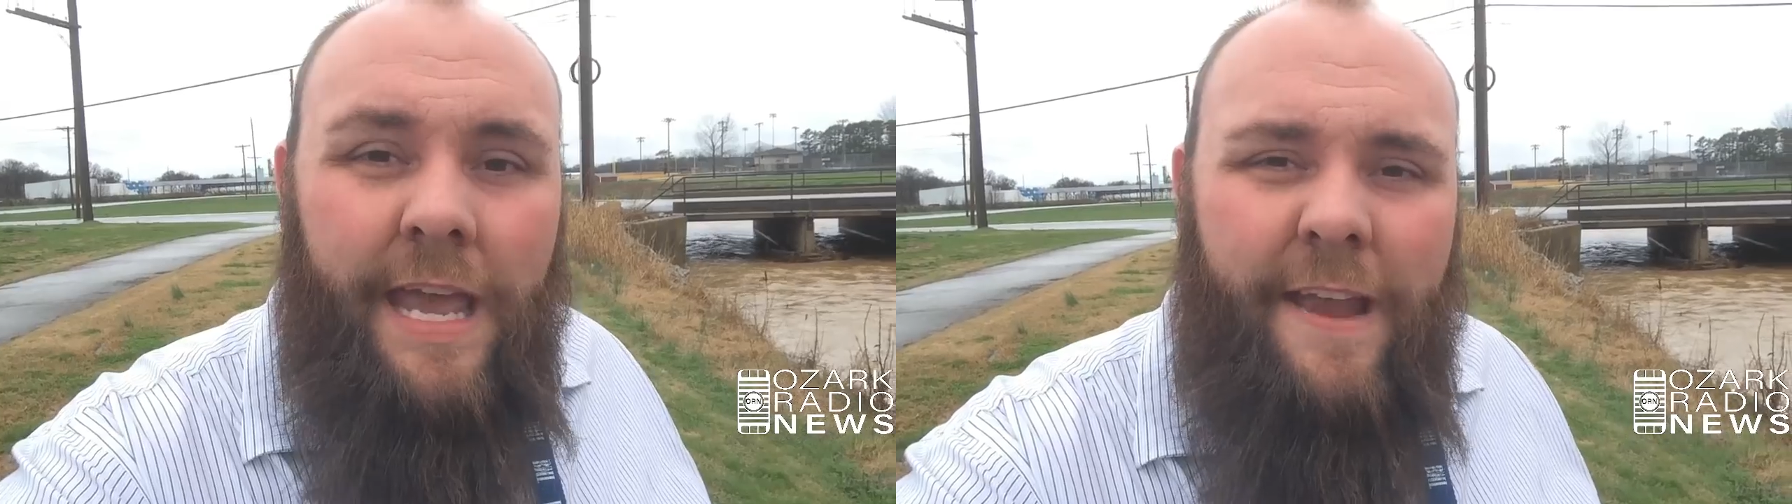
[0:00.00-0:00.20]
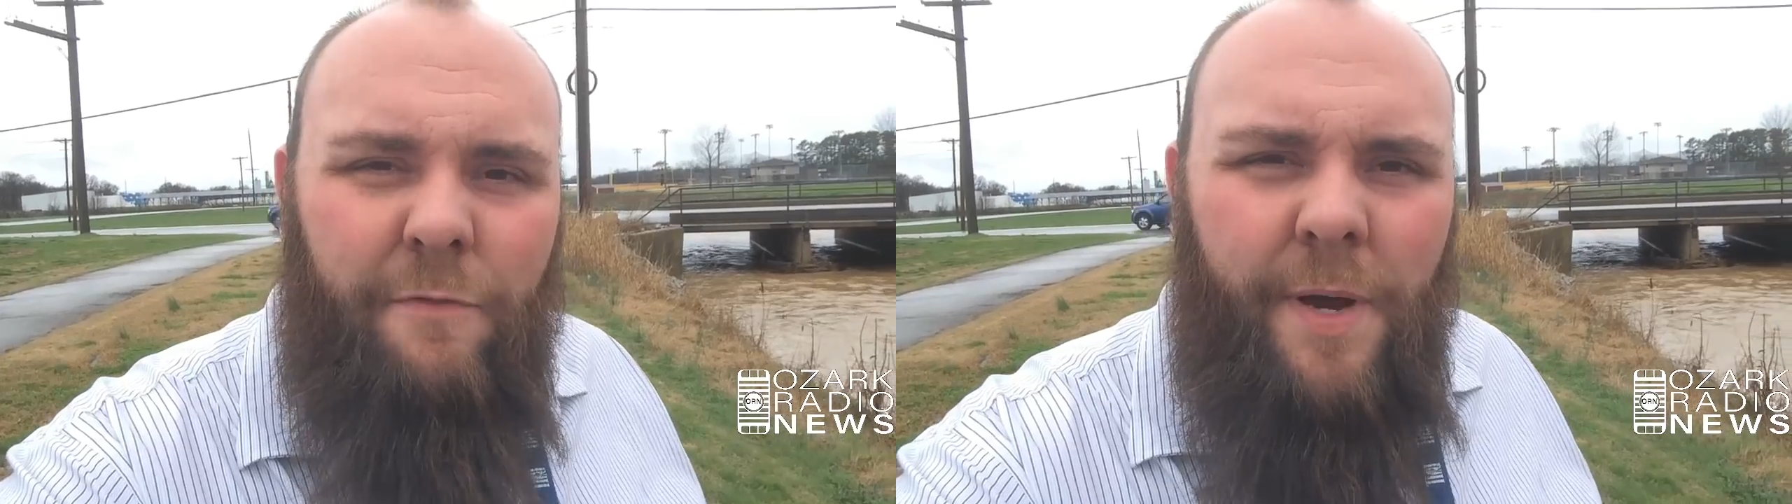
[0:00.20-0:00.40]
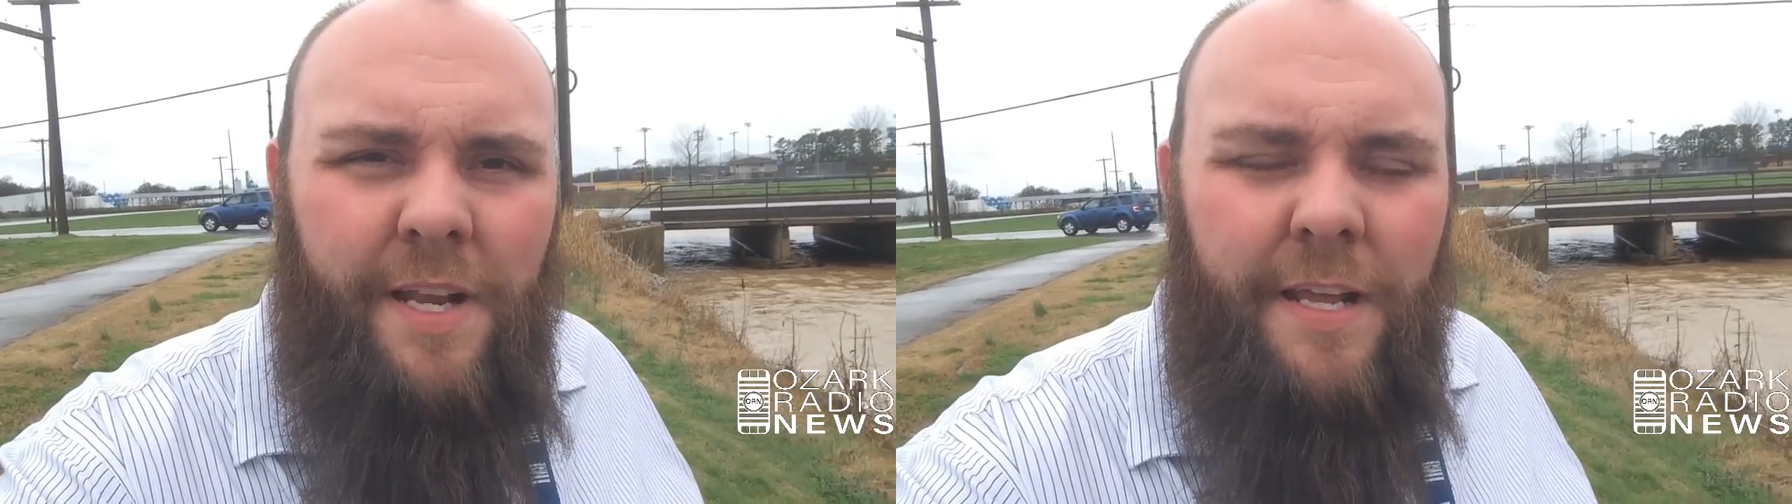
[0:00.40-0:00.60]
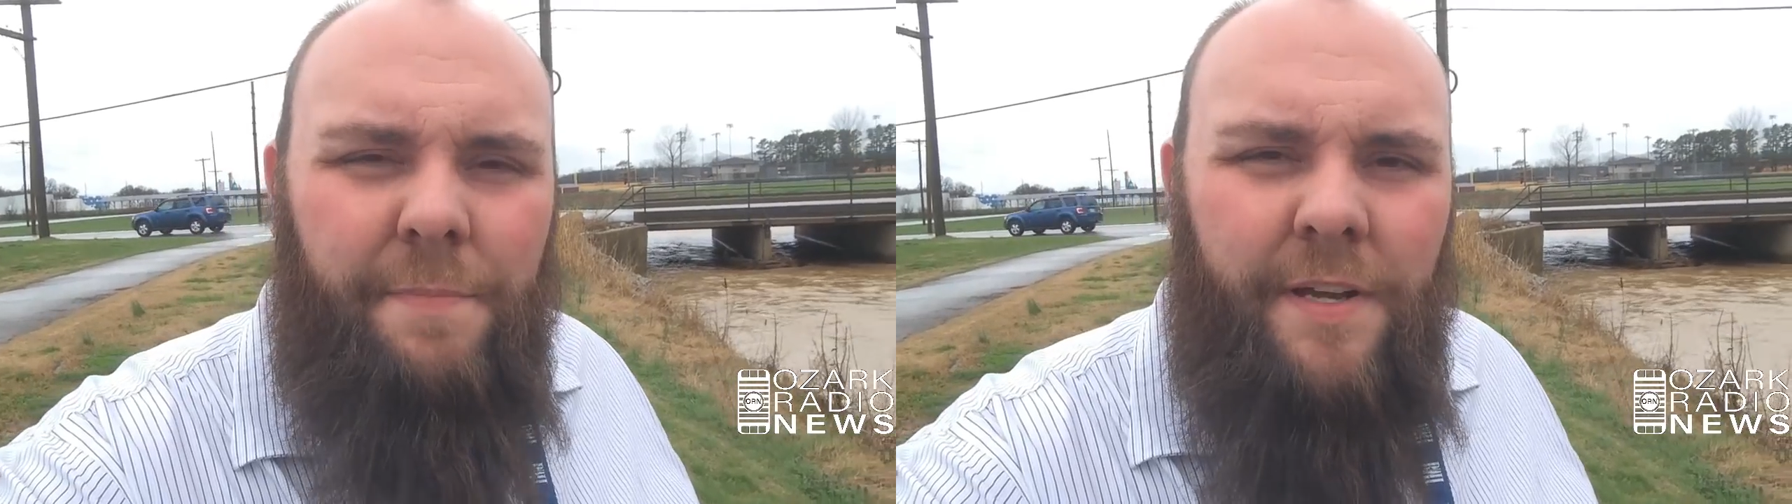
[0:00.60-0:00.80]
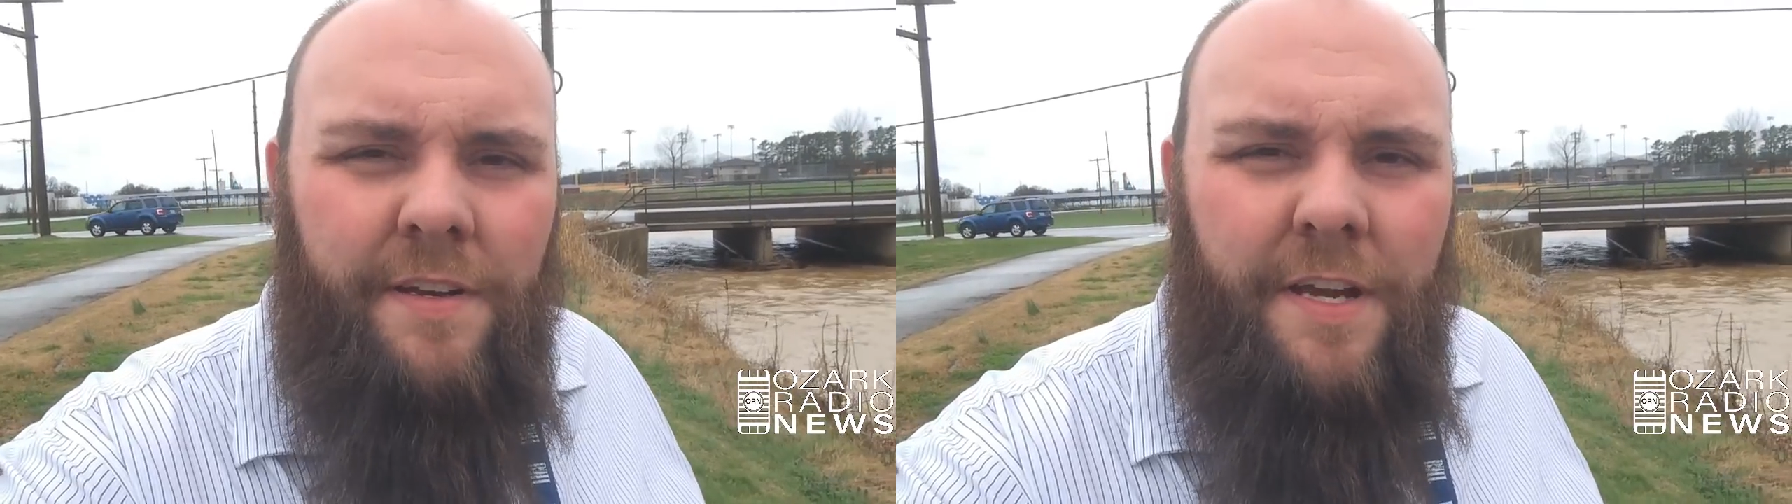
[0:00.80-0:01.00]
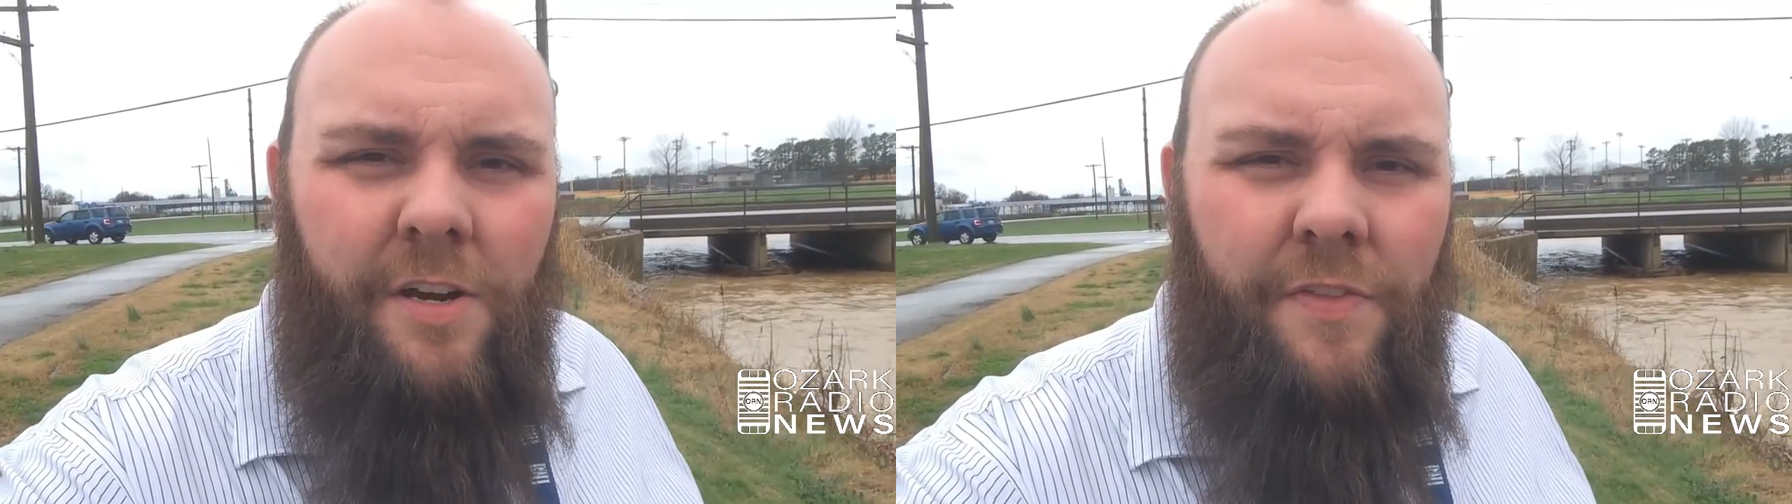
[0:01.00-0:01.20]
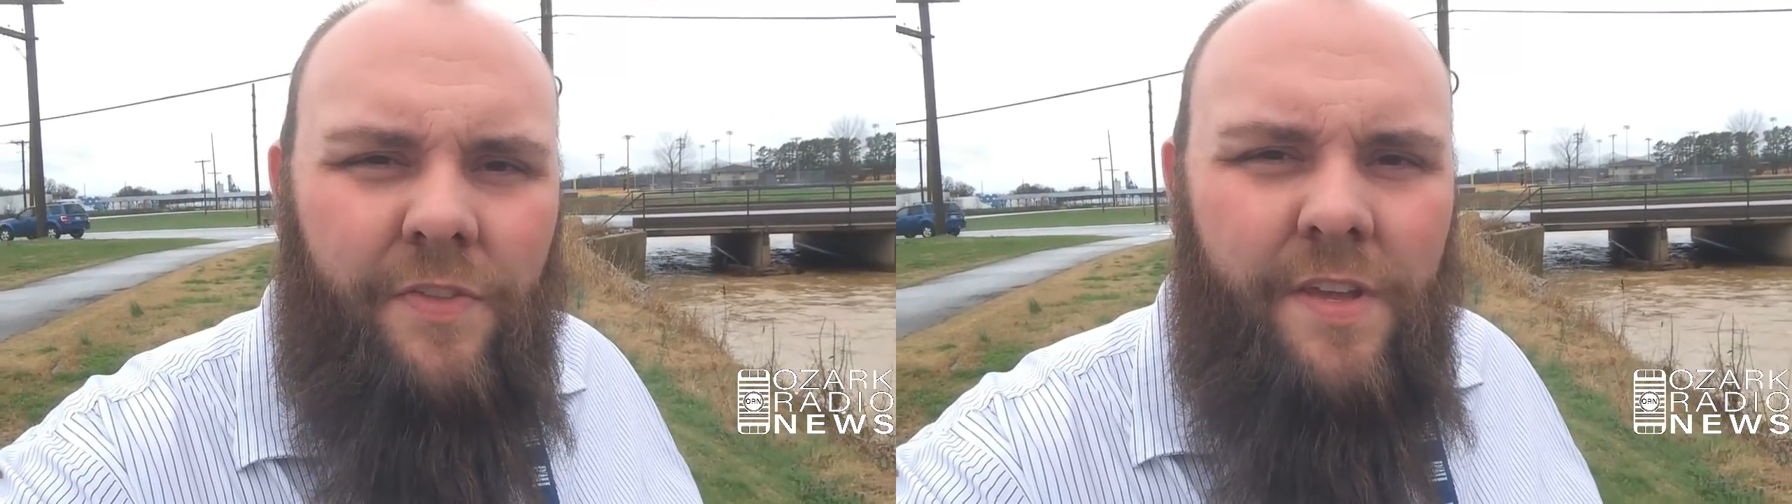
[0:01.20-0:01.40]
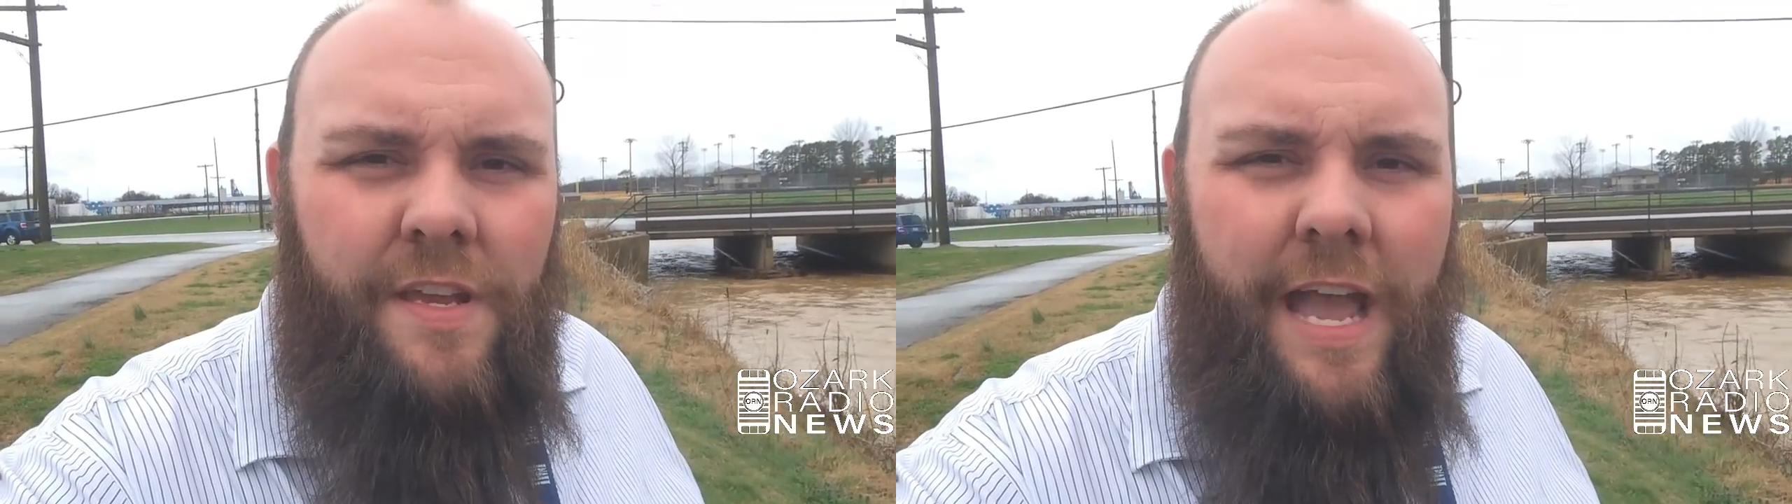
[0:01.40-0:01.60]
Hey everybody, Ed Button here
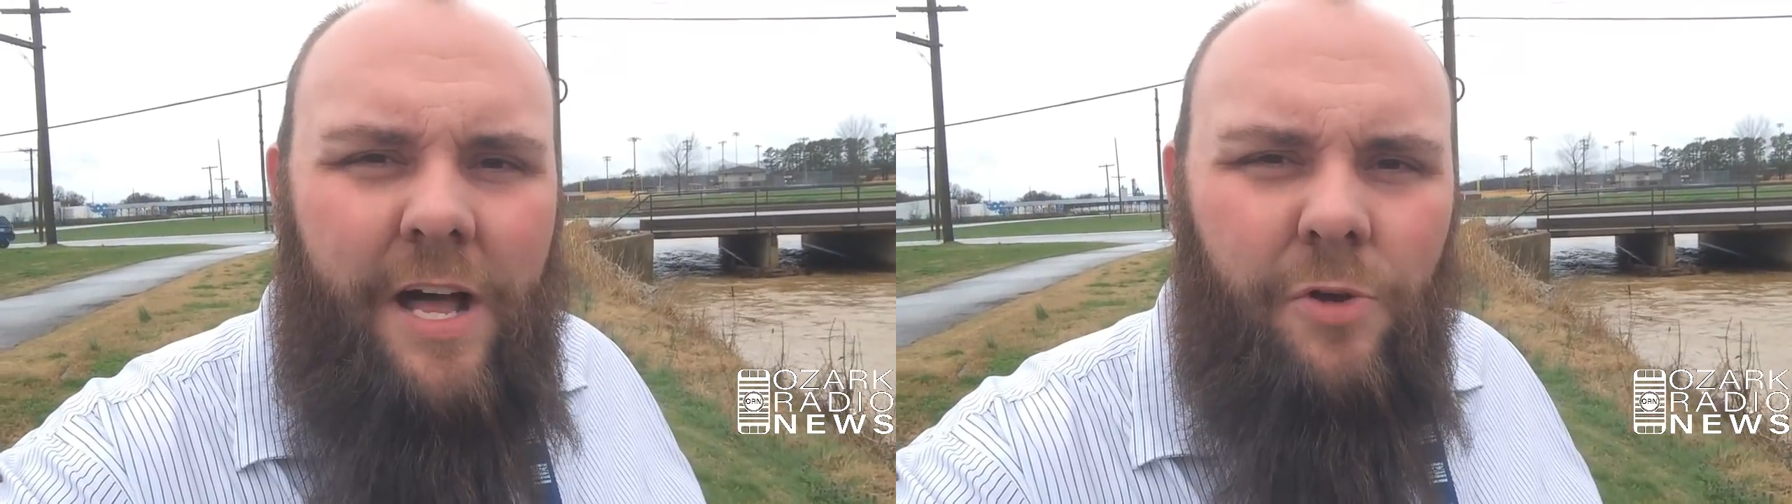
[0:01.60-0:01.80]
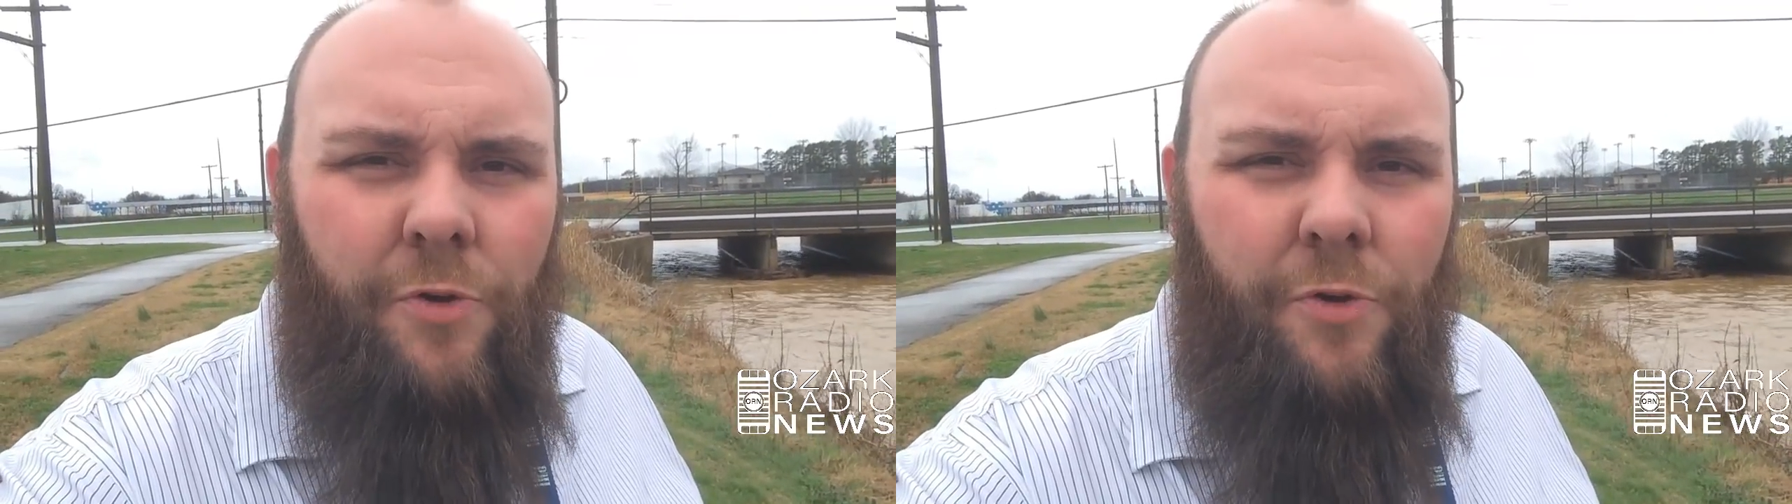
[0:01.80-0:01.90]
at the Howell